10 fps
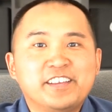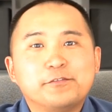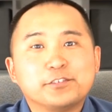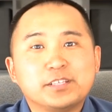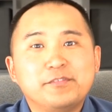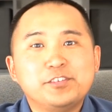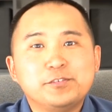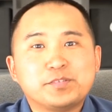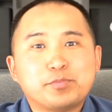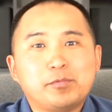For some of you,
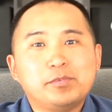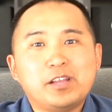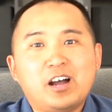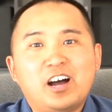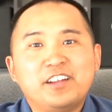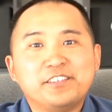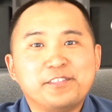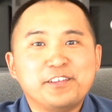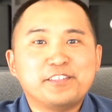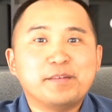it's probably odd to
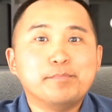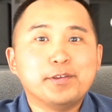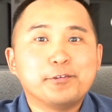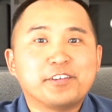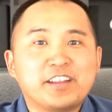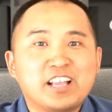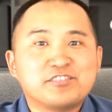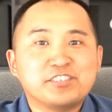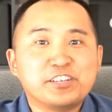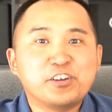think that beer can
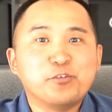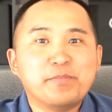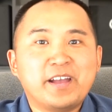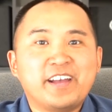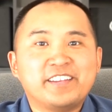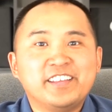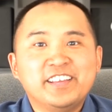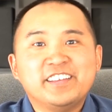actually go bad,